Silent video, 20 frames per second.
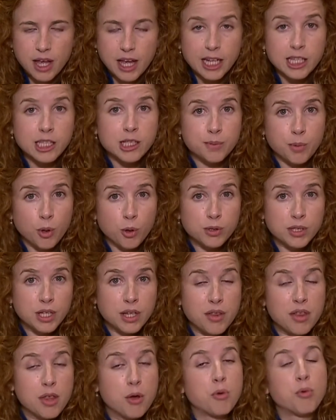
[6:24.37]

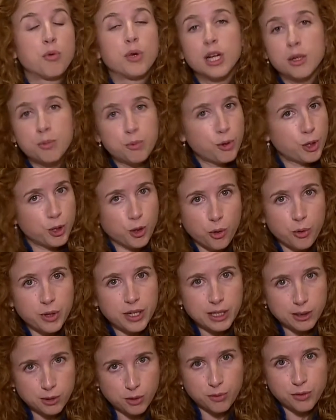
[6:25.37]
exposing the real
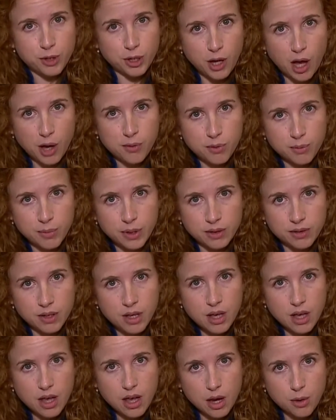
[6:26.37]
priorities of the government
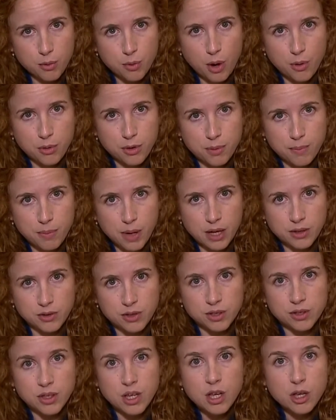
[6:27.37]
around the
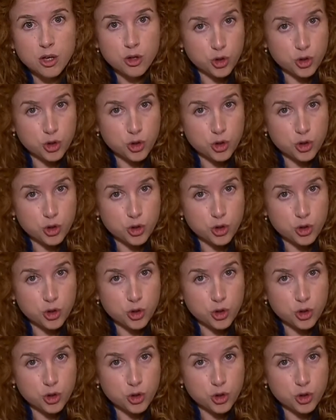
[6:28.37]
budget,